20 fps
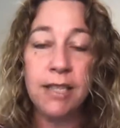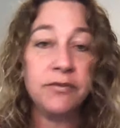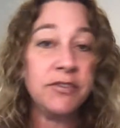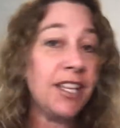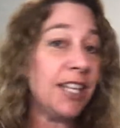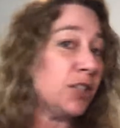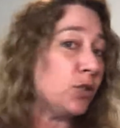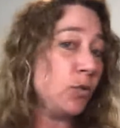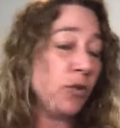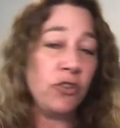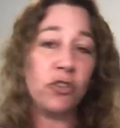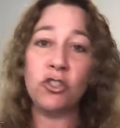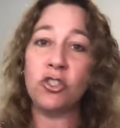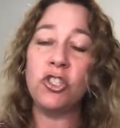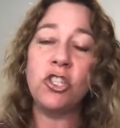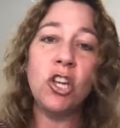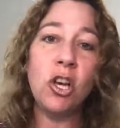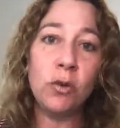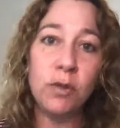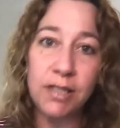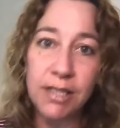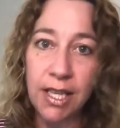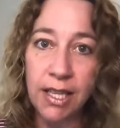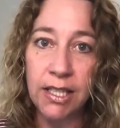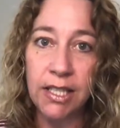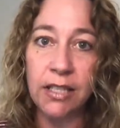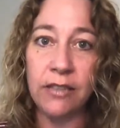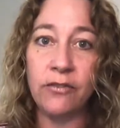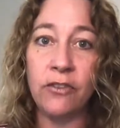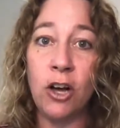That's when there's no
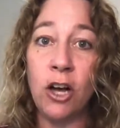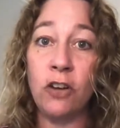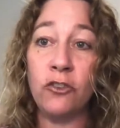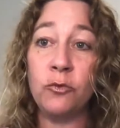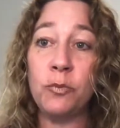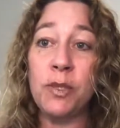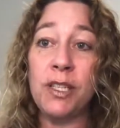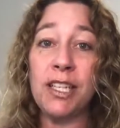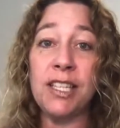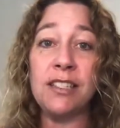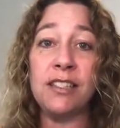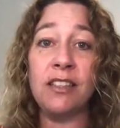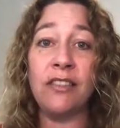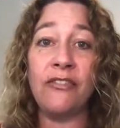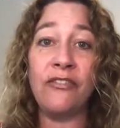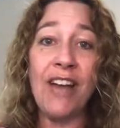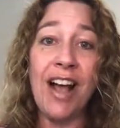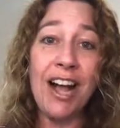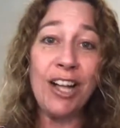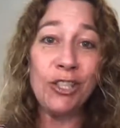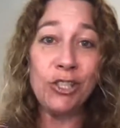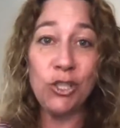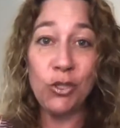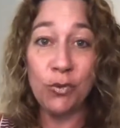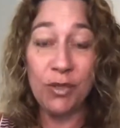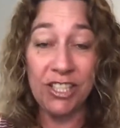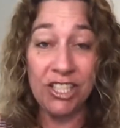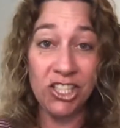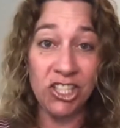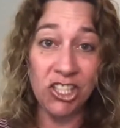selling involved because the value
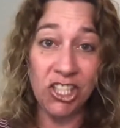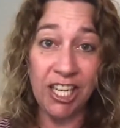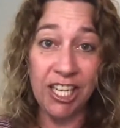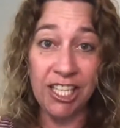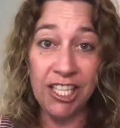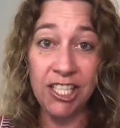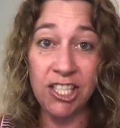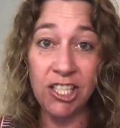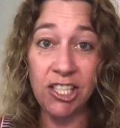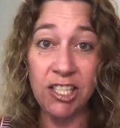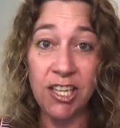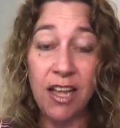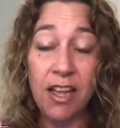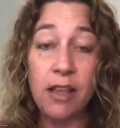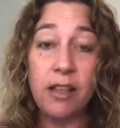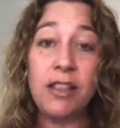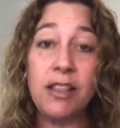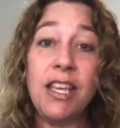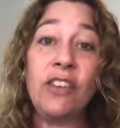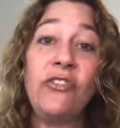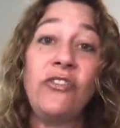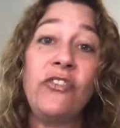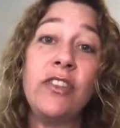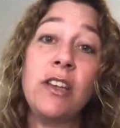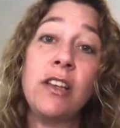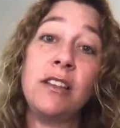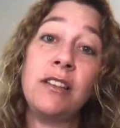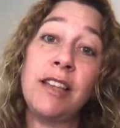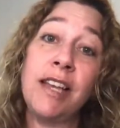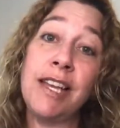exchange, they
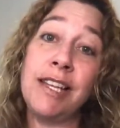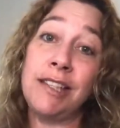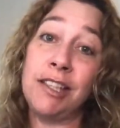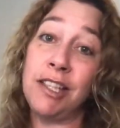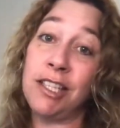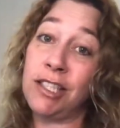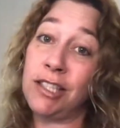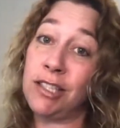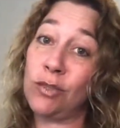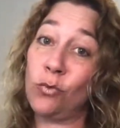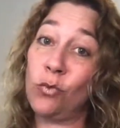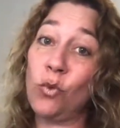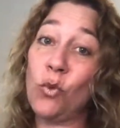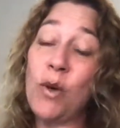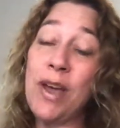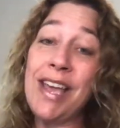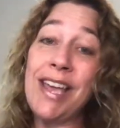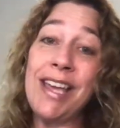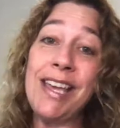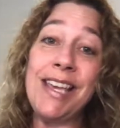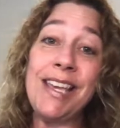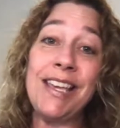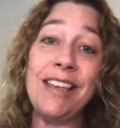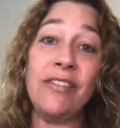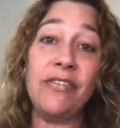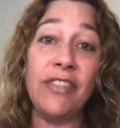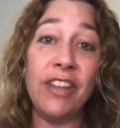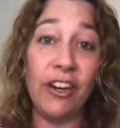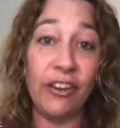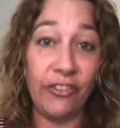feel like it's way
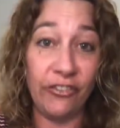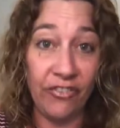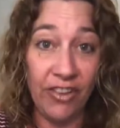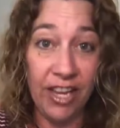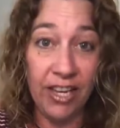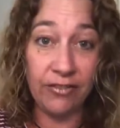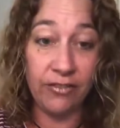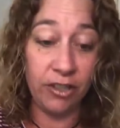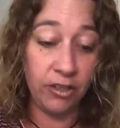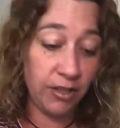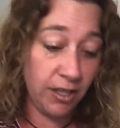in their favor.